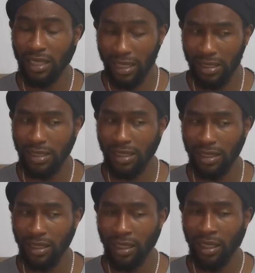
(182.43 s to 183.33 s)
test
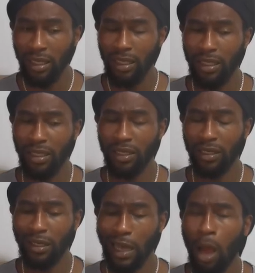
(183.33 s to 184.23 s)
it, it
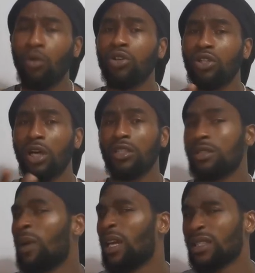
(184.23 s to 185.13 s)

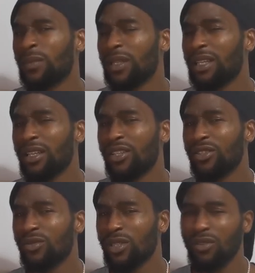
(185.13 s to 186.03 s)
outdoes my
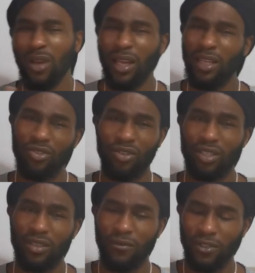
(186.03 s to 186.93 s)
expectations, which is quite
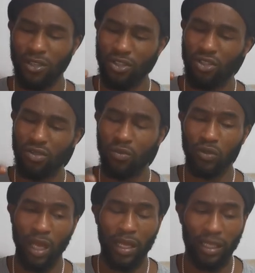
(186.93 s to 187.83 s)
interesting for such a
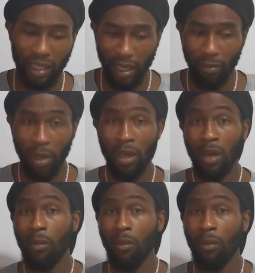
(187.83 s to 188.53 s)
small tiny camera.